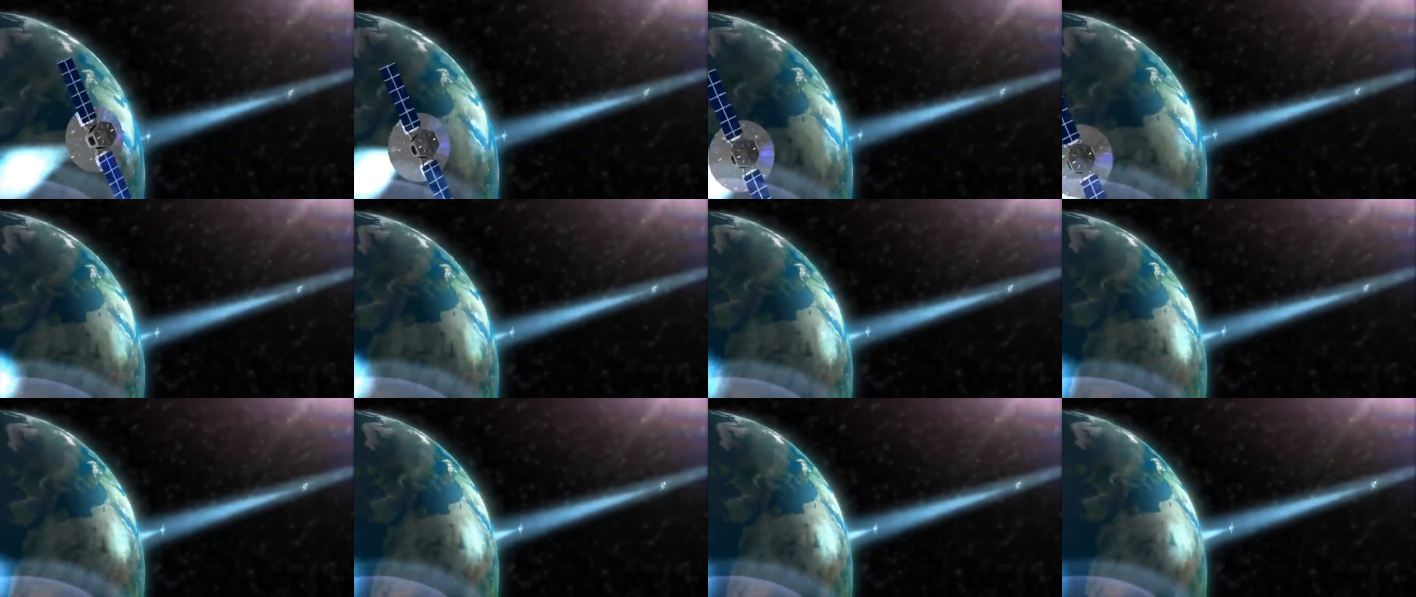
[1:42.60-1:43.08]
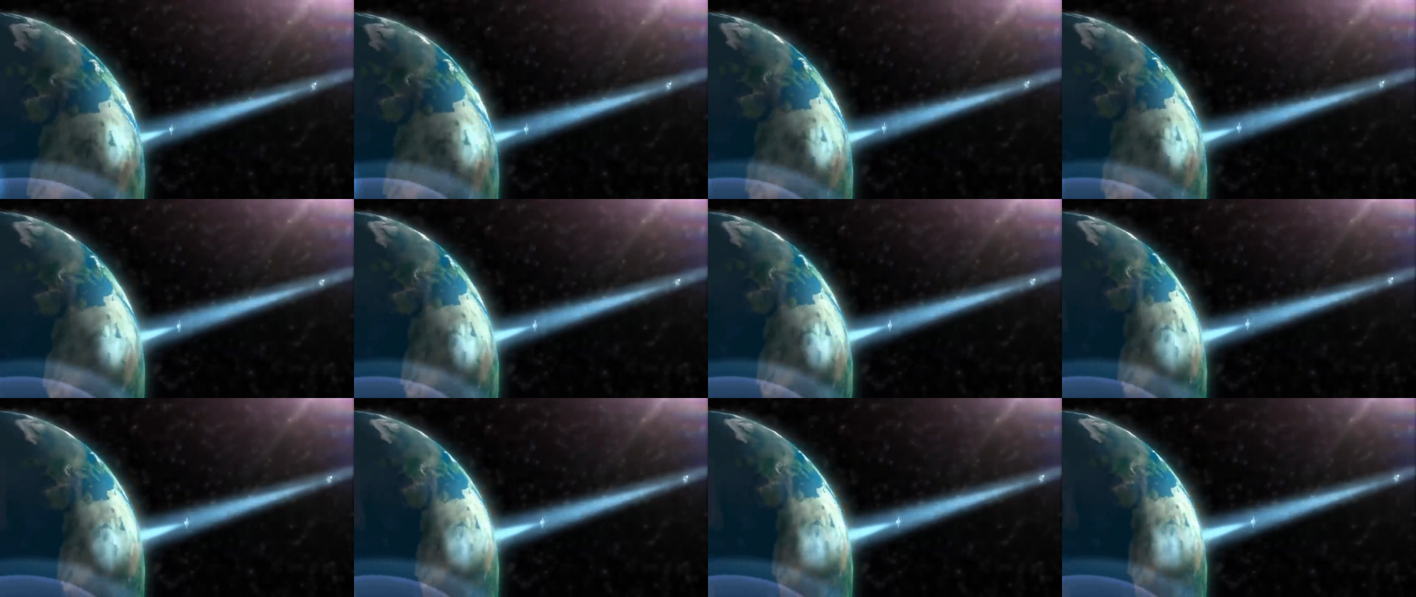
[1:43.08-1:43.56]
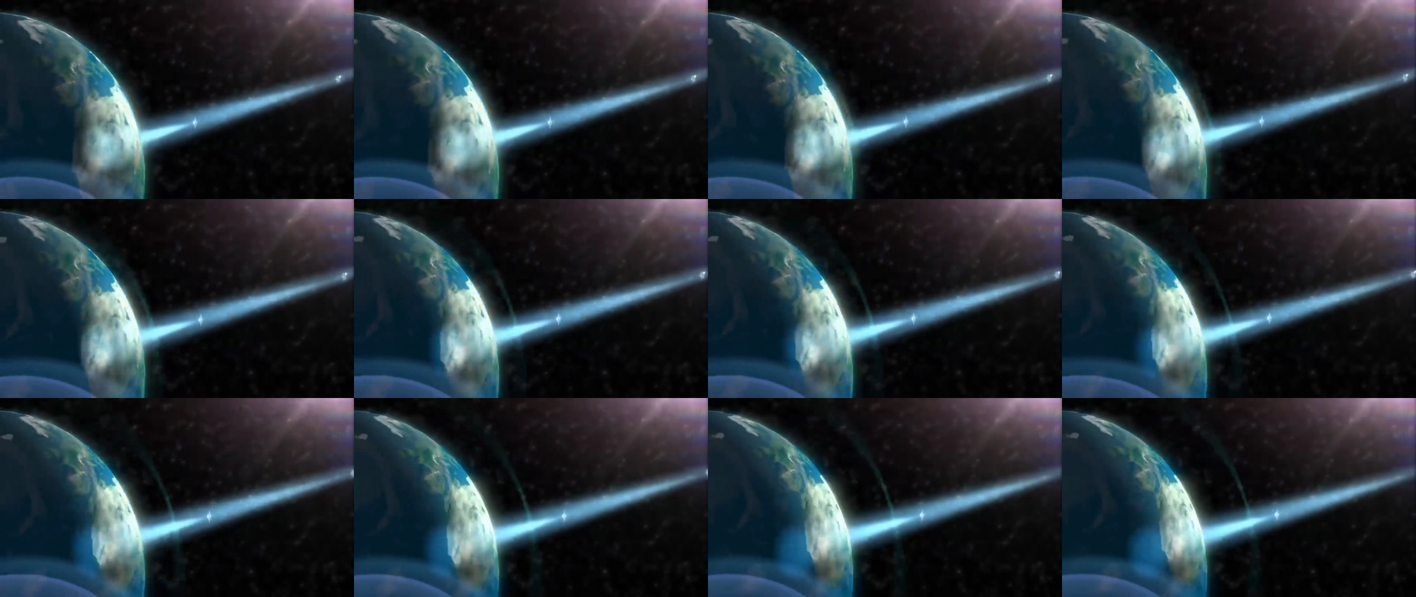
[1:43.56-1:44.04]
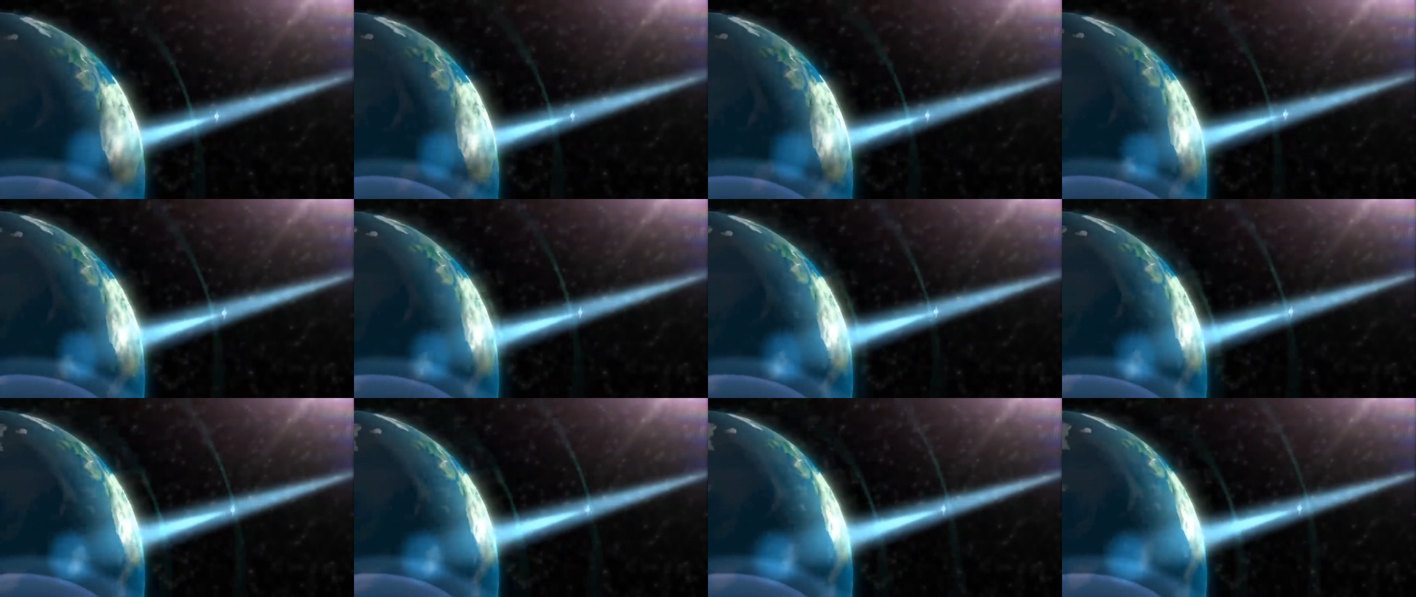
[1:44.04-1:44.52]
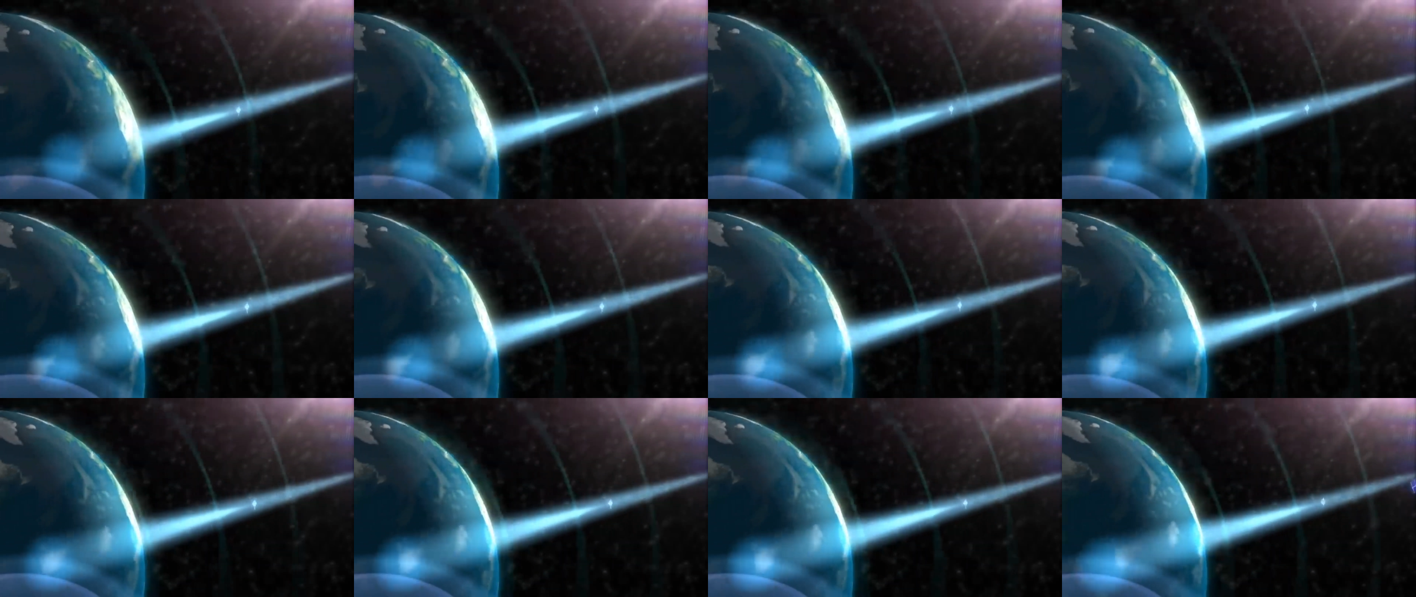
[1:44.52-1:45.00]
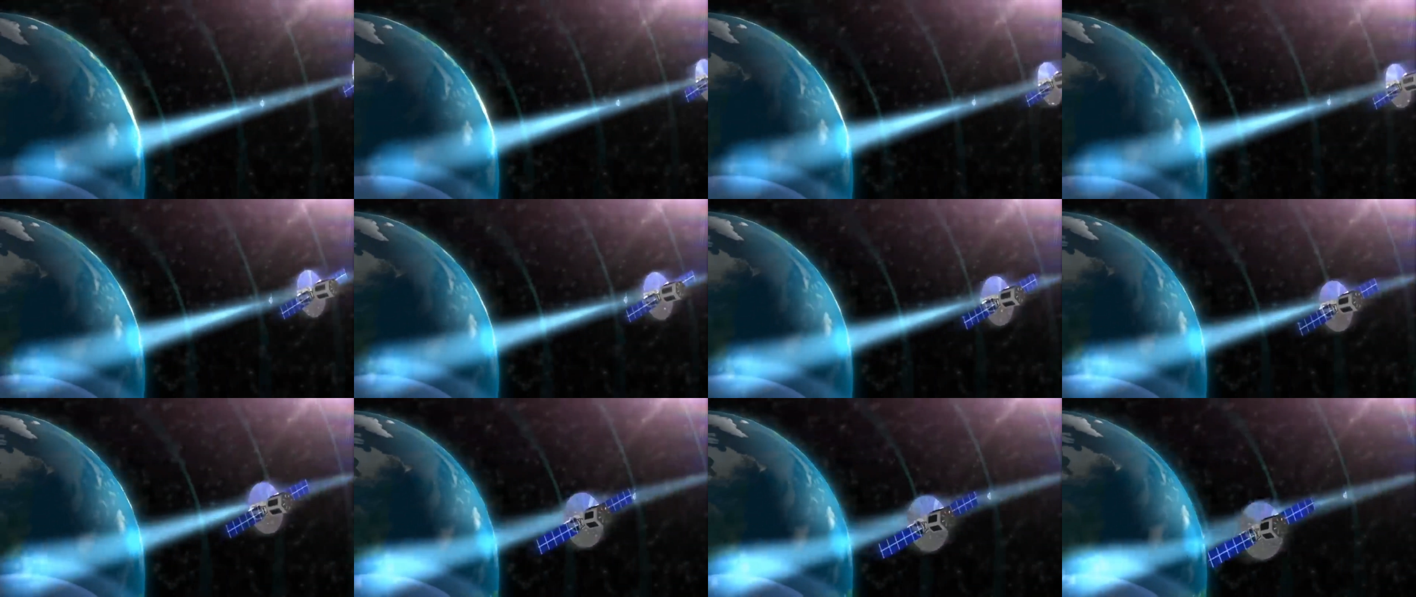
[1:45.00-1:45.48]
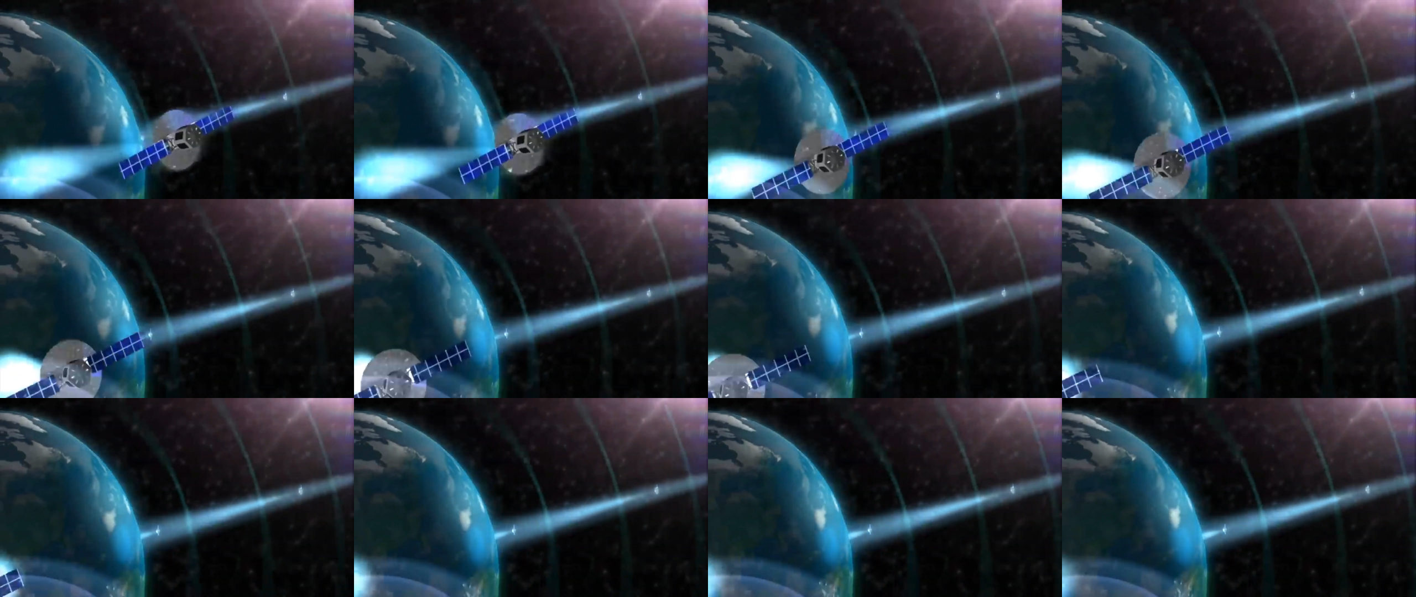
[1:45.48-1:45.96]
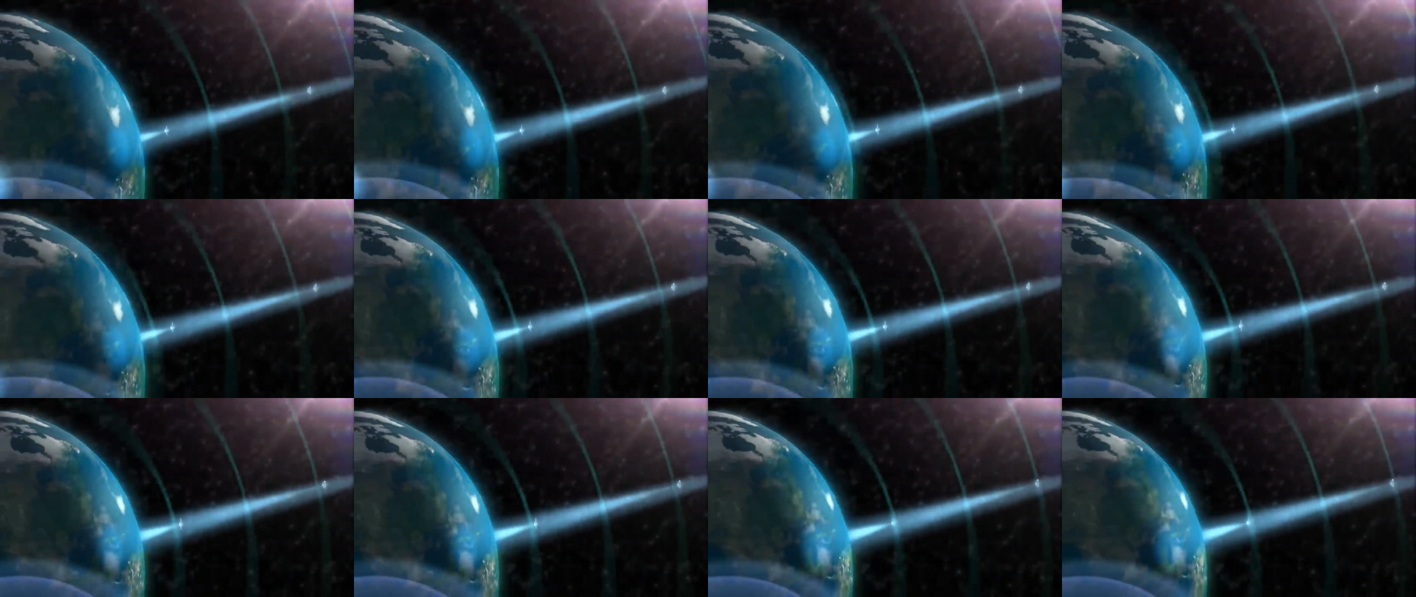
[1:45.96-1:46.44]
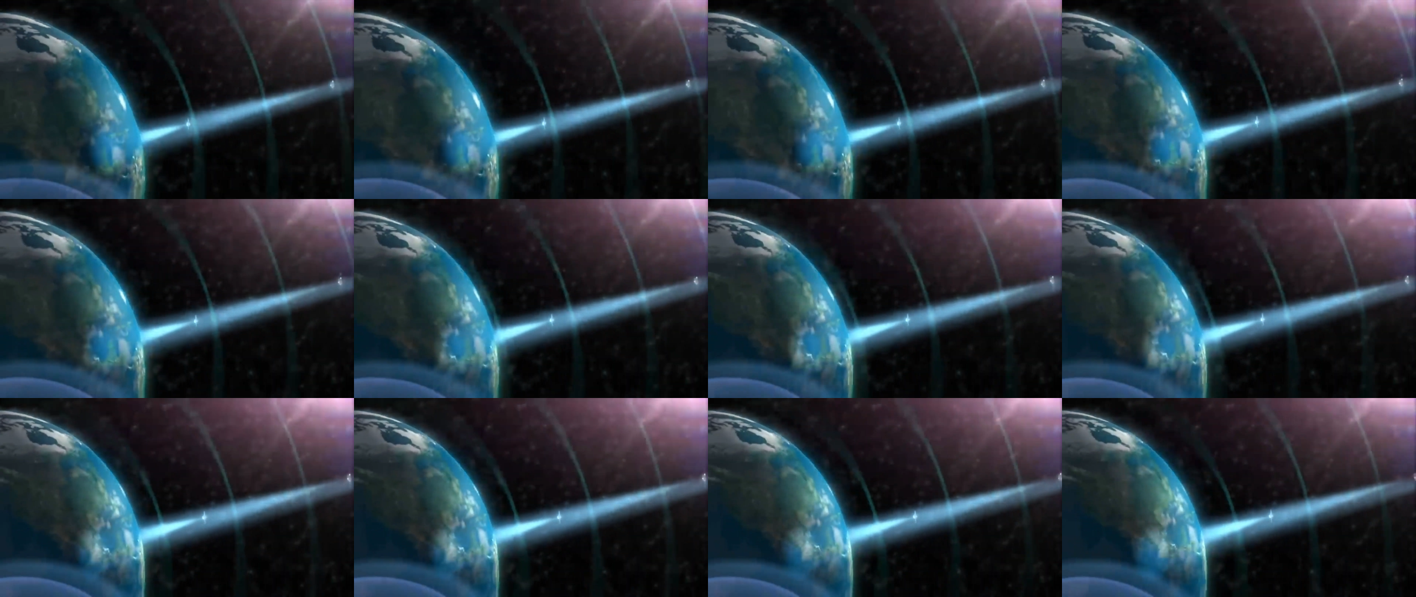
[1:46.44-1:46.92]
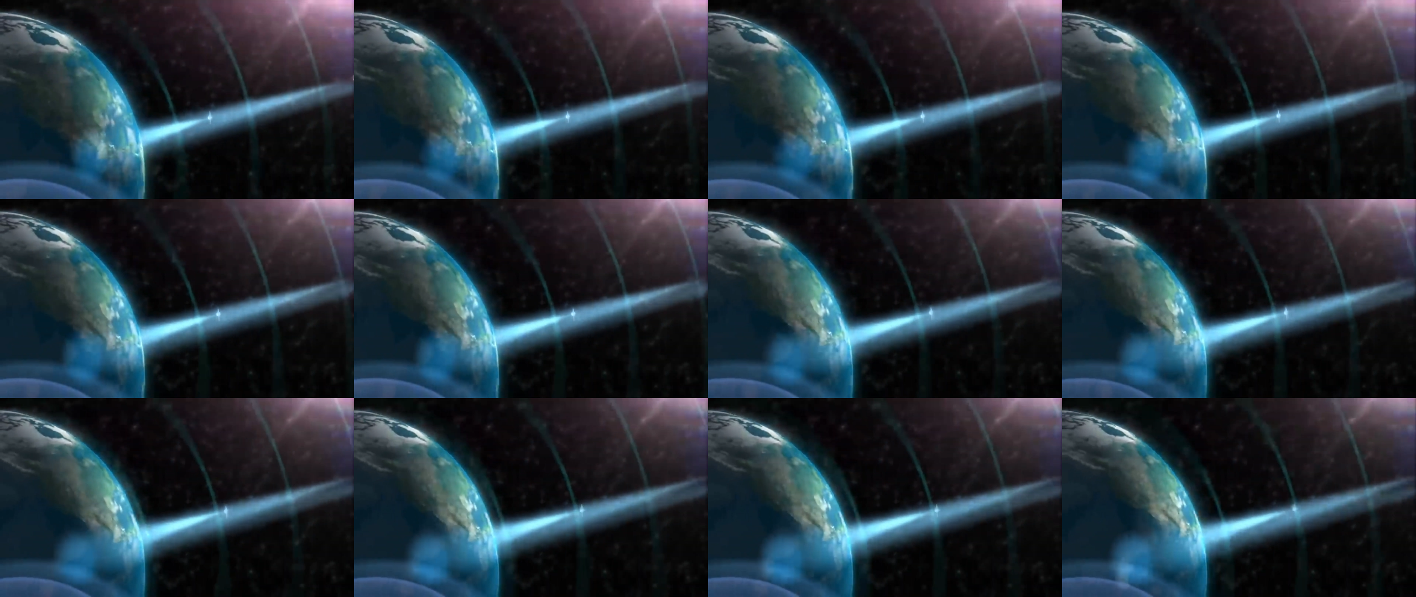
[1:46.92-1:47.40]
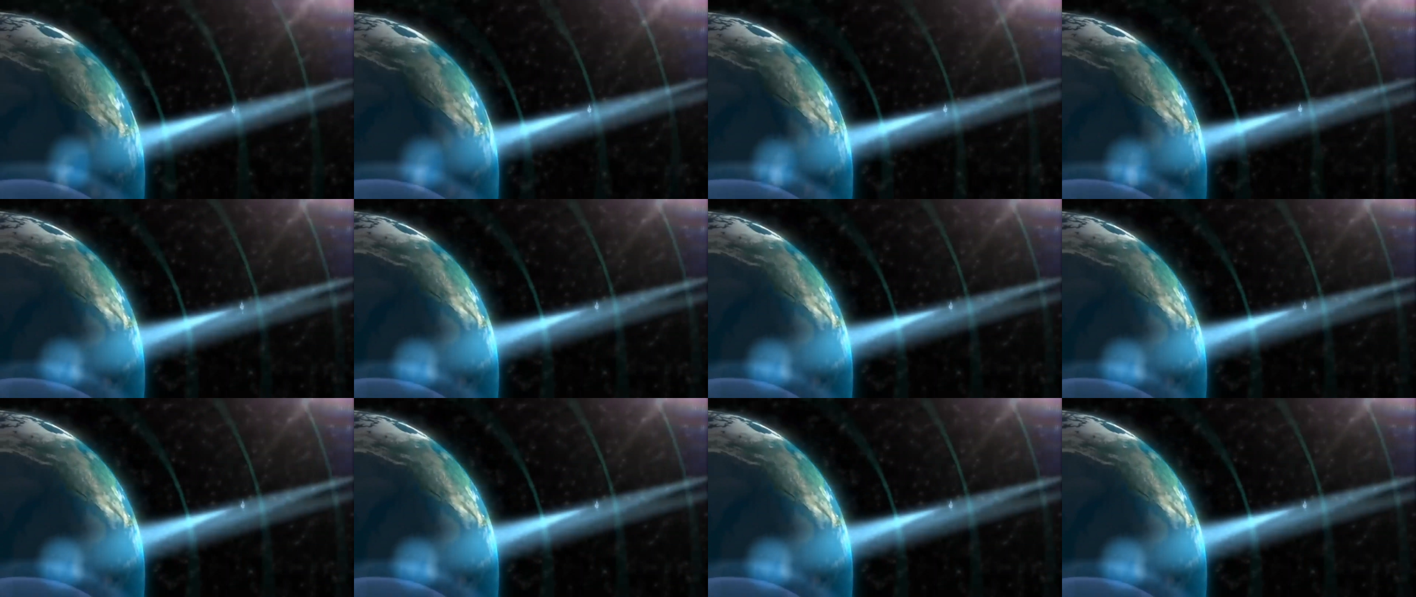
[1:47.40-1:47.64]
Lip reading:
Nobody's mouth can be seen.